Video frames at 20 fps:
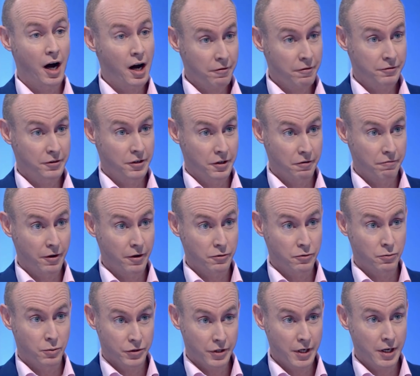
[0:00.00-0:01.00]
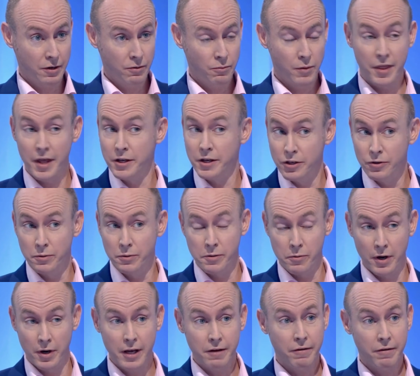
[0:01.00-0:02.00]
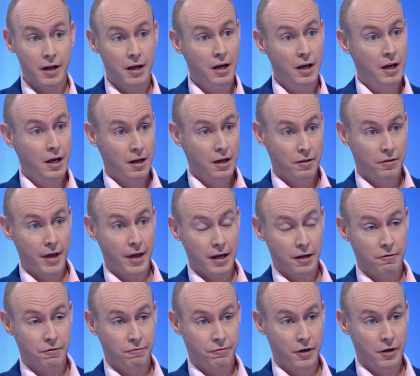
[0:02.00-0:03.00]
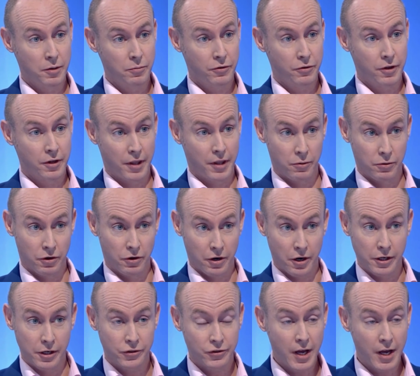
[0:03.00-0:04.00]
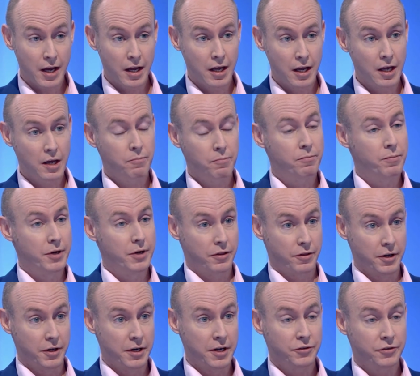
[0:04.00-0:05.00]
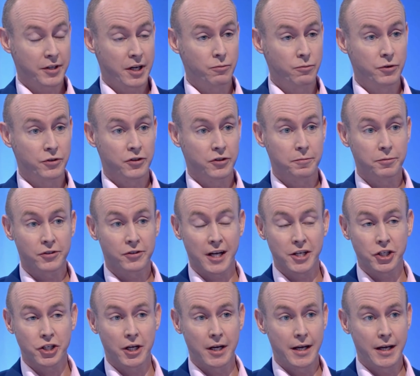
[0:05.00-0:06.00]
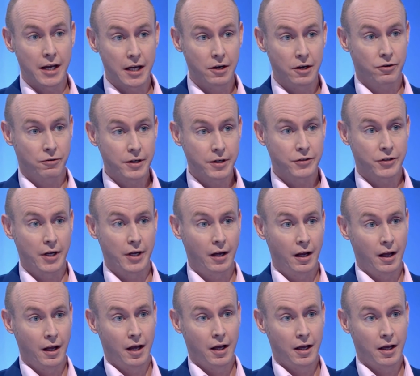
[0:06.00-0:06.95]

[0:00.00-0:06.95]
after the vote was in, when they knew we were leaving, they confirmed that they were not only staying here, but that Nissan was substantially increasing